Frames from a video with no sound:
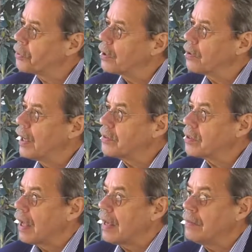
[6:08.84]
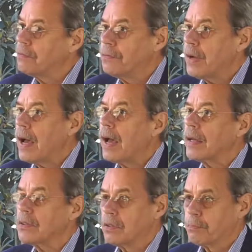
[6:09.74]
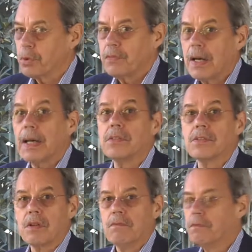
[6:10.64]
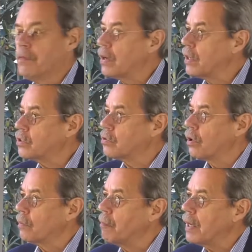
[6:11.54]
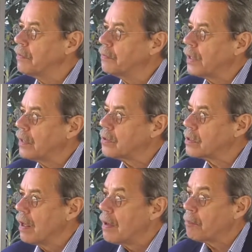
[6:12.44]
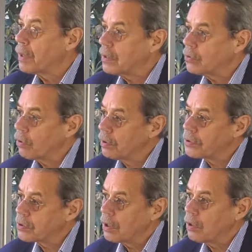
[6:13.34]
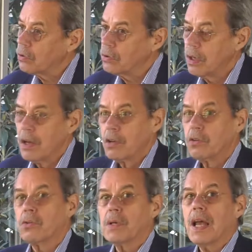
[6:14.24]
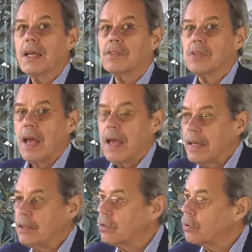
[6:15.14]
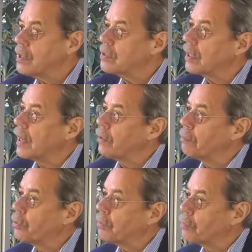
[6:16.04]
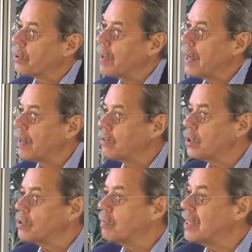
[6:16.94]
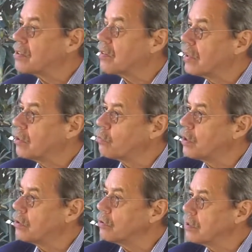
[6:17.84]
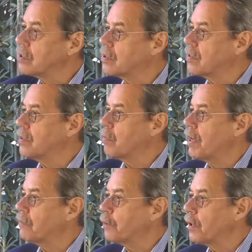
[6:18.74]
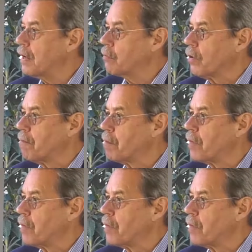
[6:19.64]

progress, in fact, provides very strong benefits, but it also creates increasing output per man, which means that it reduces the demand for labor.